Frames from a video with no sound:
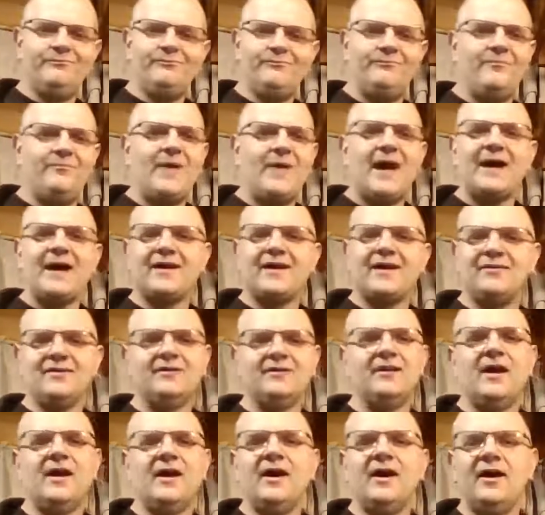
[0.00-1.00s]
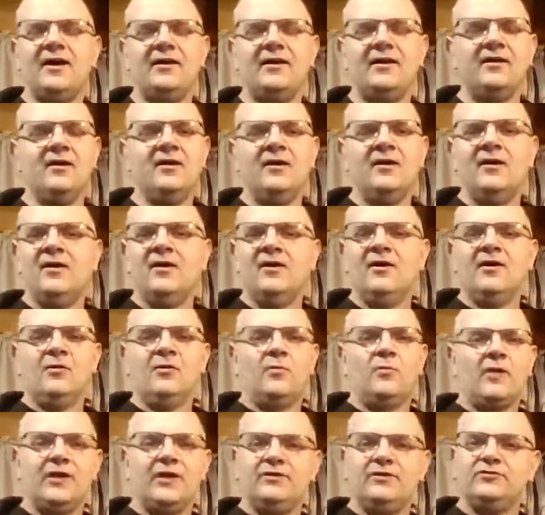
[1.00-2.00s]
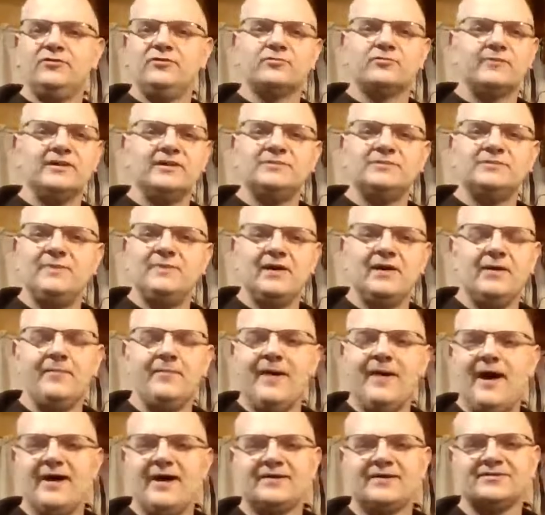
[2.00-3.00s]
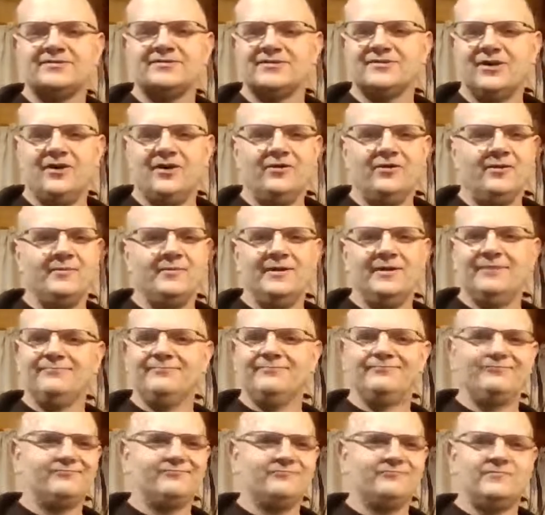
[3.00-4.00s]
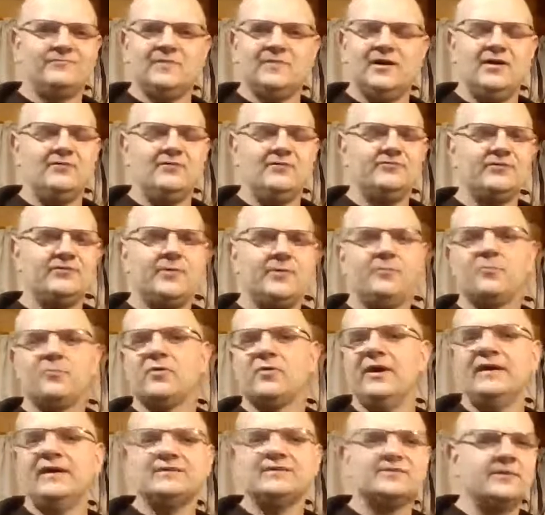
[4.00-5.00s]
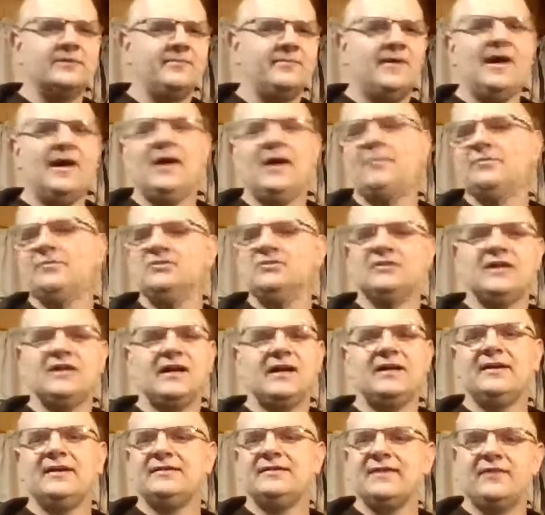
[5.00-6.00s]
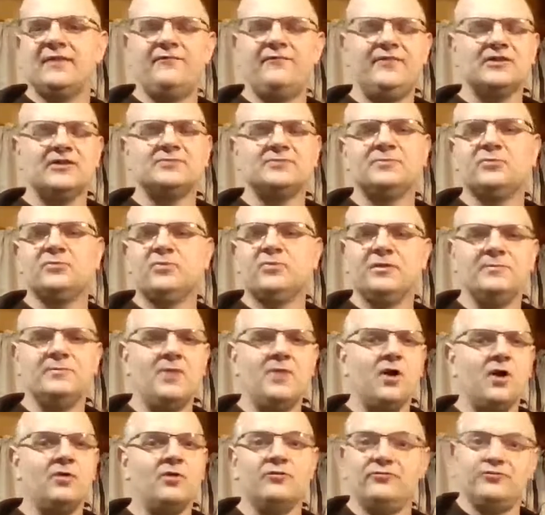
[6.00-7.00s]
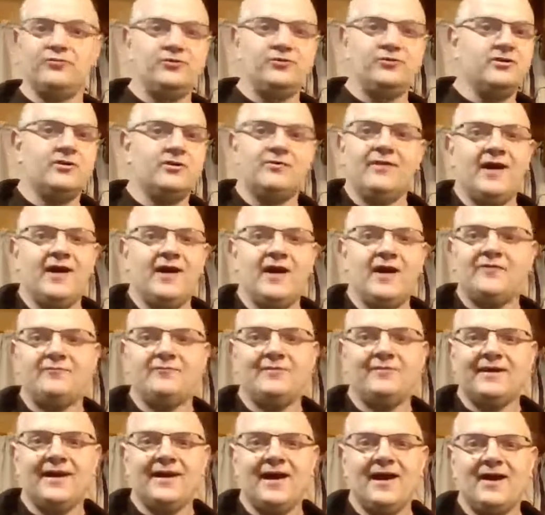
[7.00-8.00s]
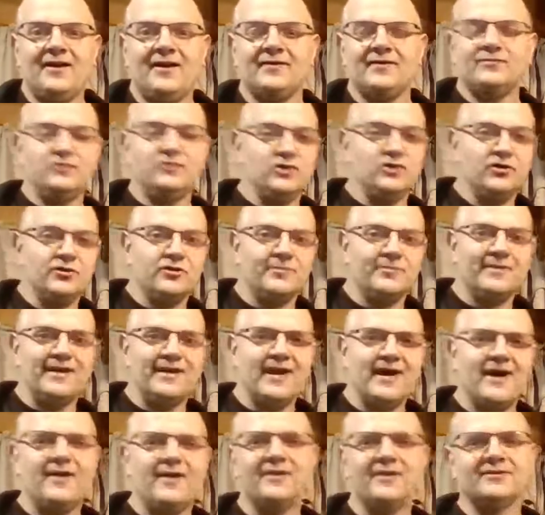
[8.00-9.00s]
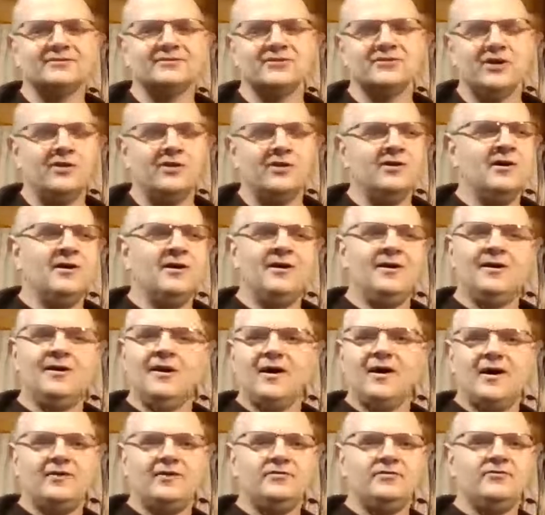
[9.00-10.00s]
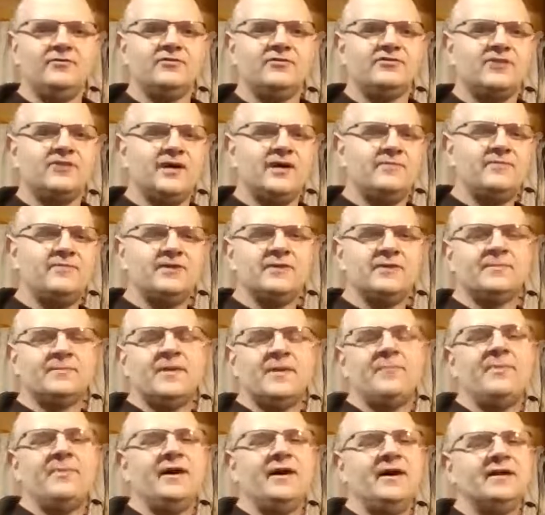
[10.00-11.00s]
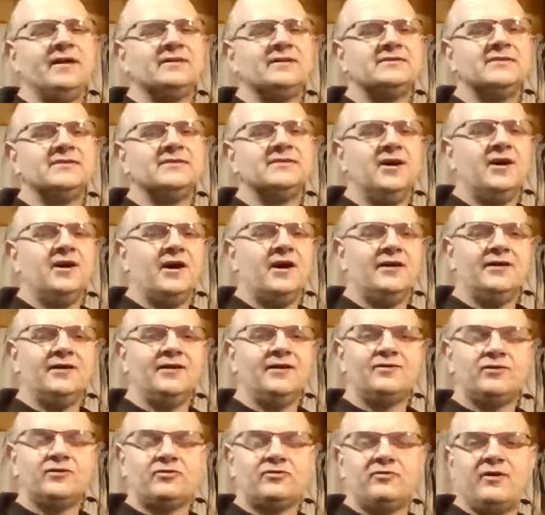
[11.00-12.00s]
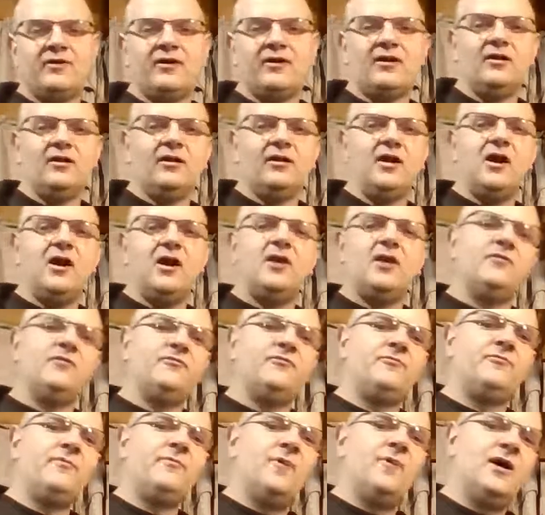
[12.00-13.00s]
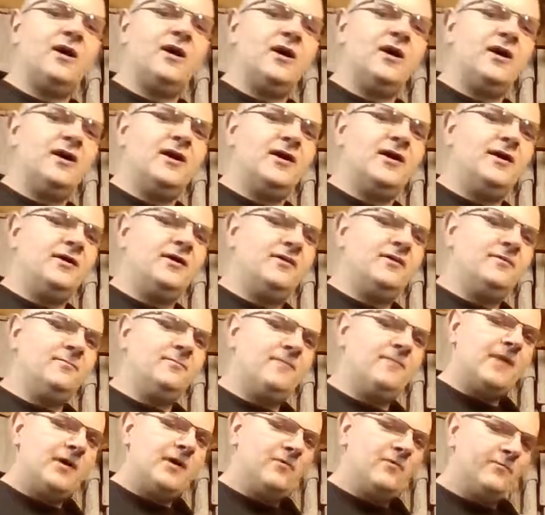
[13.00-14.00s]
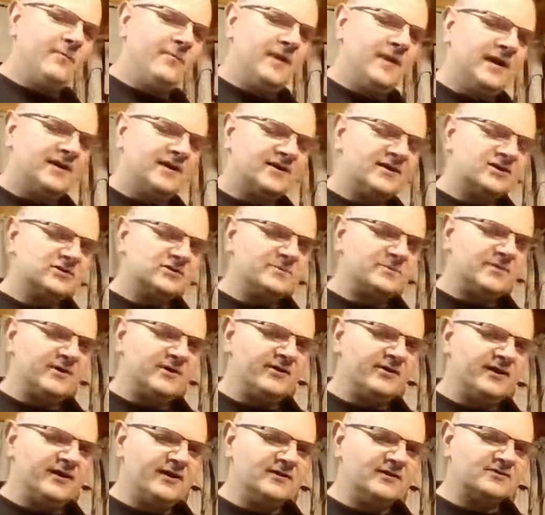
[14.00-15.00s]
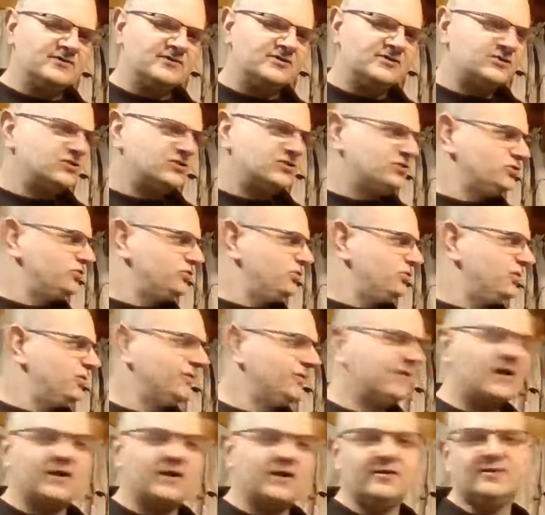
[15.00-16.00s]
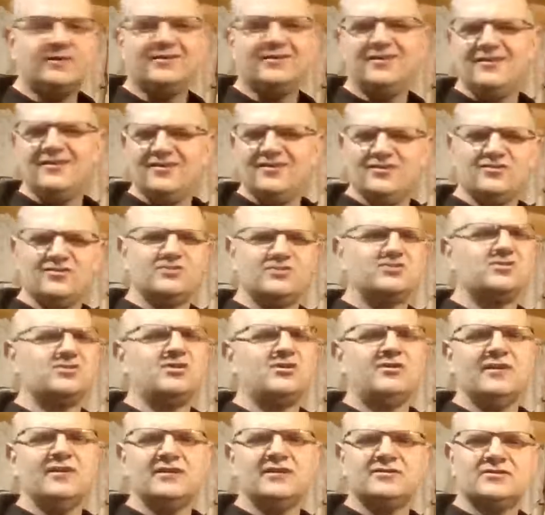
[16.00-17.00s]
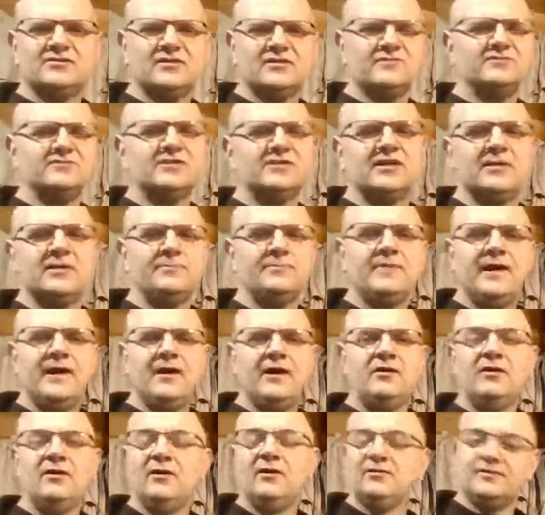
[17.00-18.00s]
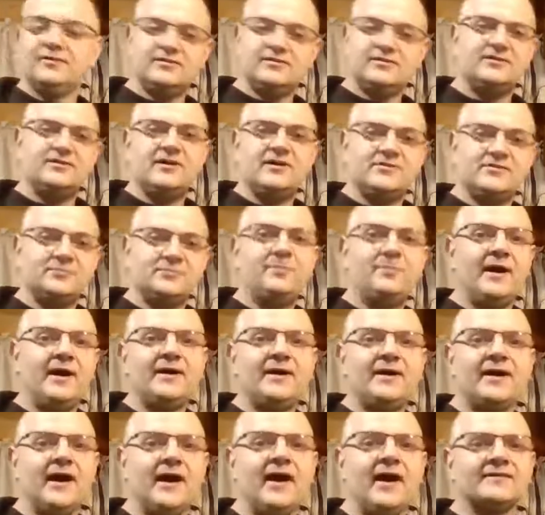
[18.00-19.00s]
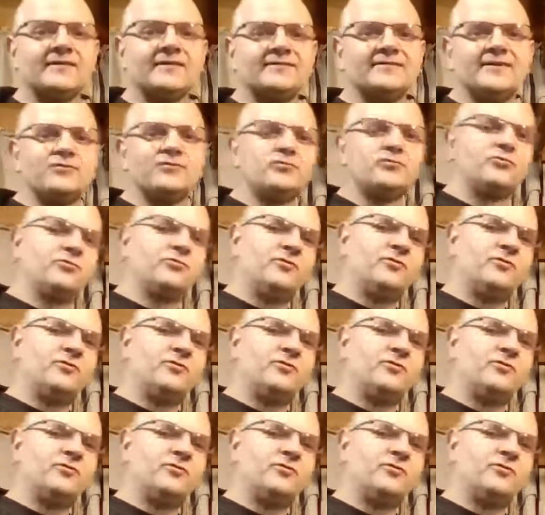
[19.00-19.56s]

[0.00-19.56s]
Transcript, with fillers: back in the day when I used to race BMX. So I mean, you know, something breaks, something happens, you got to get that fixed between motos, and you don't have a mechanic. You're the mechanic. So I do the same thing to my bikes. I'd like to credit a lot of my mountain bike experience with getting gears and all that stuff set up now to Seth's Bike Hacks. That's